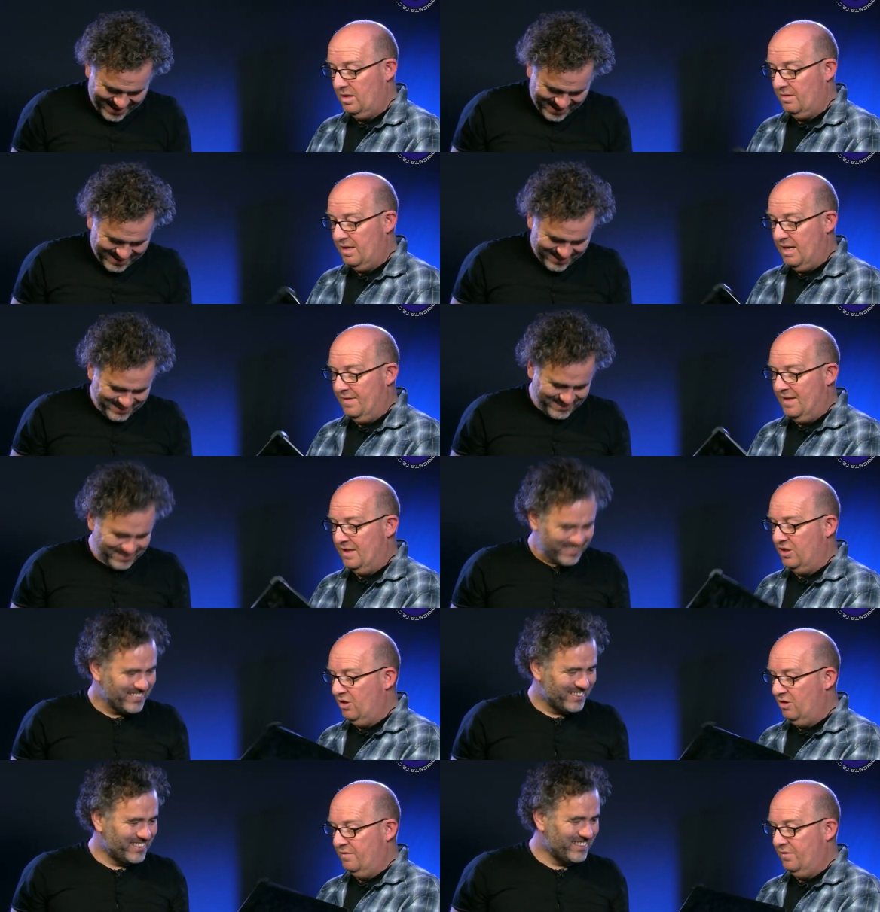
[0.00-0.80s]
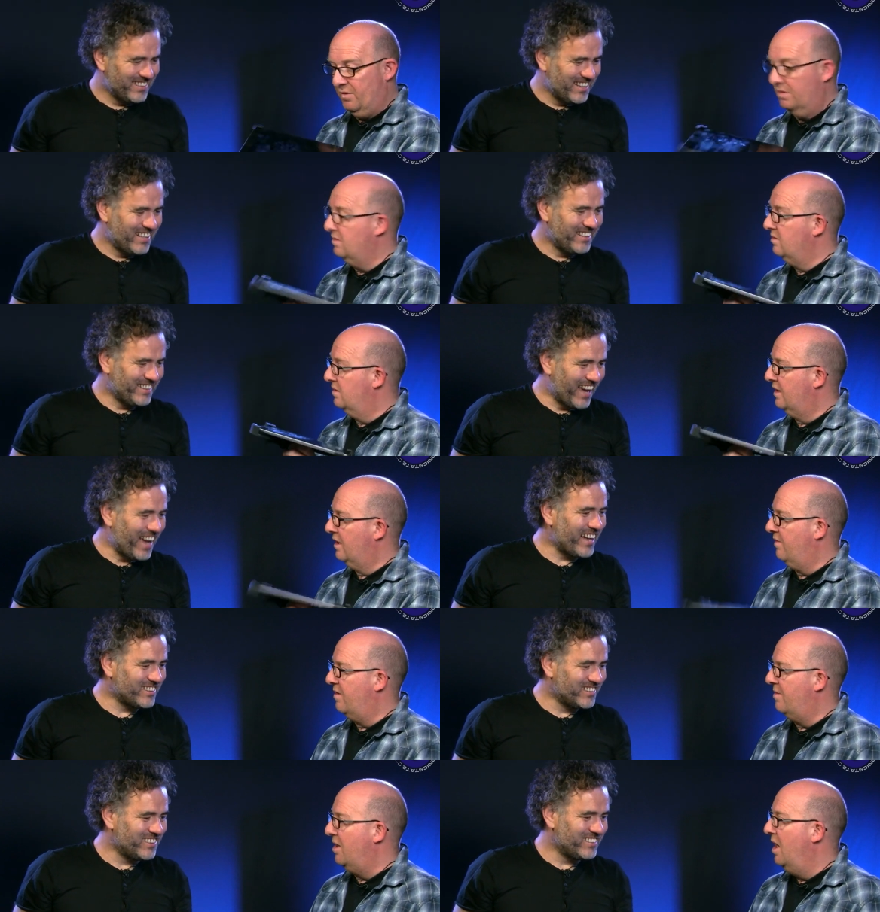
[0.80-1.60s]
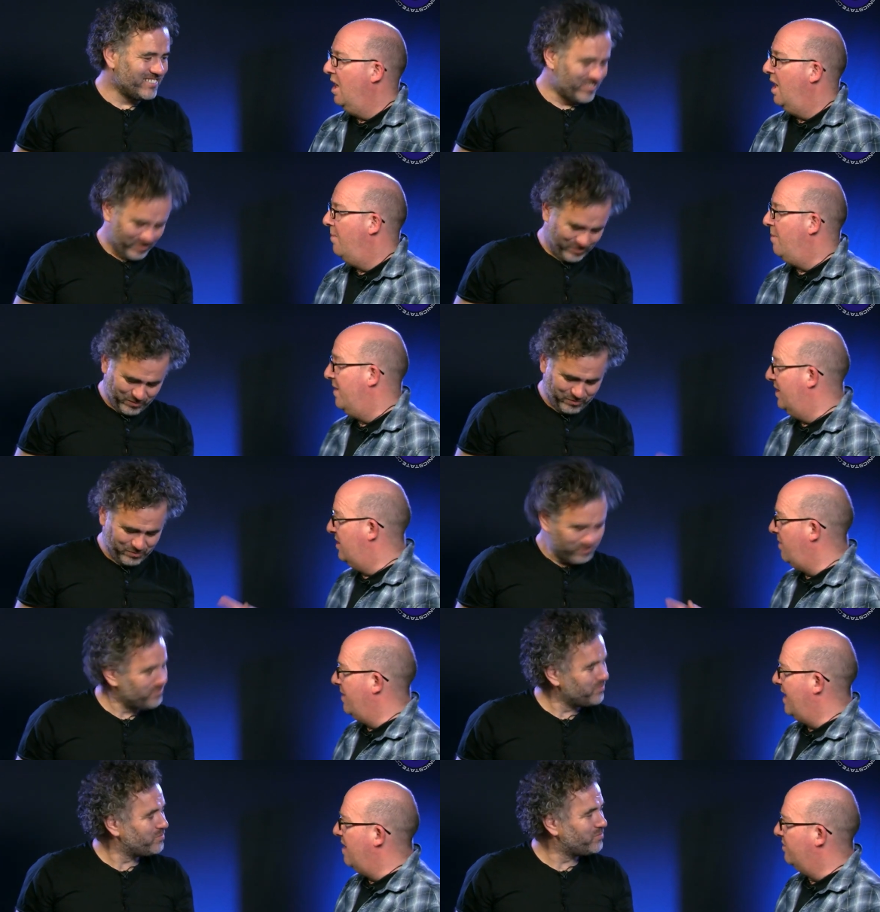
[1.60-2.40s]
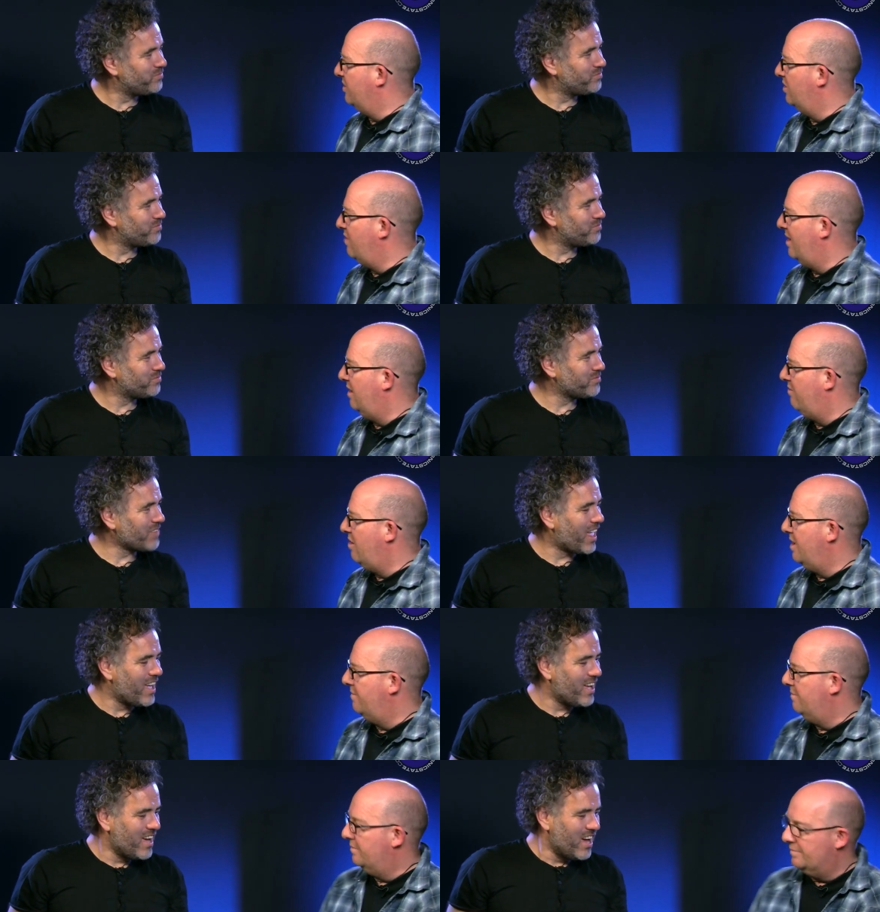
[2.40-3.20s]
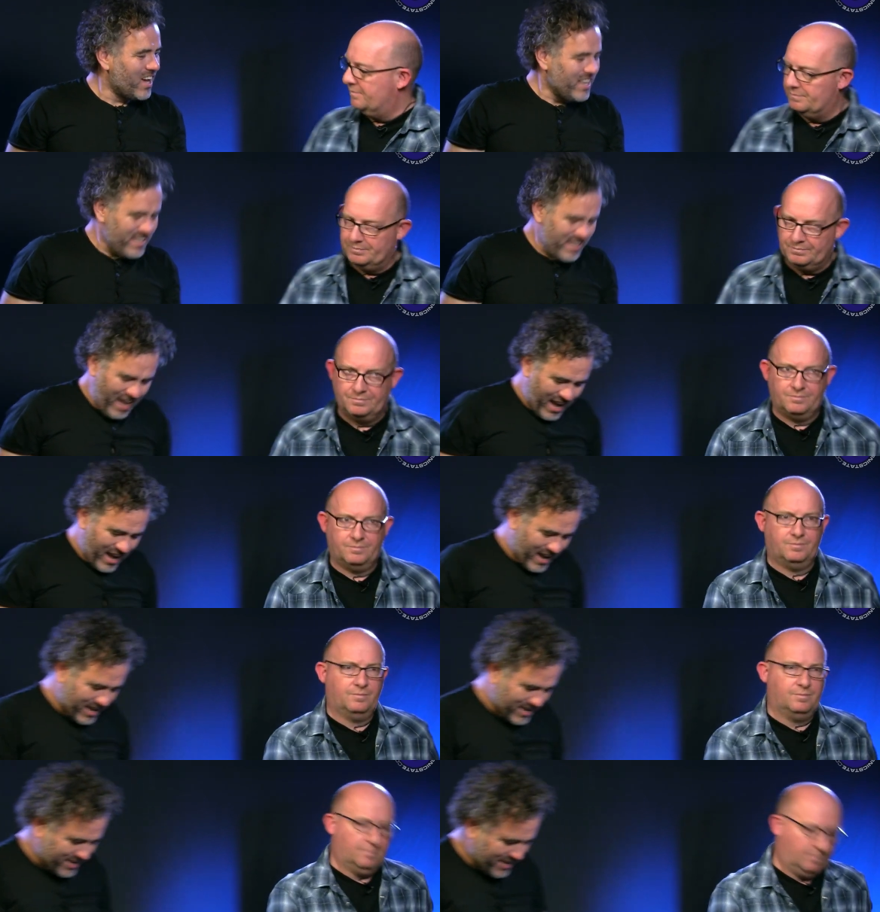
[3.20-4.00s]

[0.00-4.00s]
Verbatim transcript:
Speaker 1: So yeah, that's useful. Yeah. But mm. there's hmm. something else as well, right? Yeah.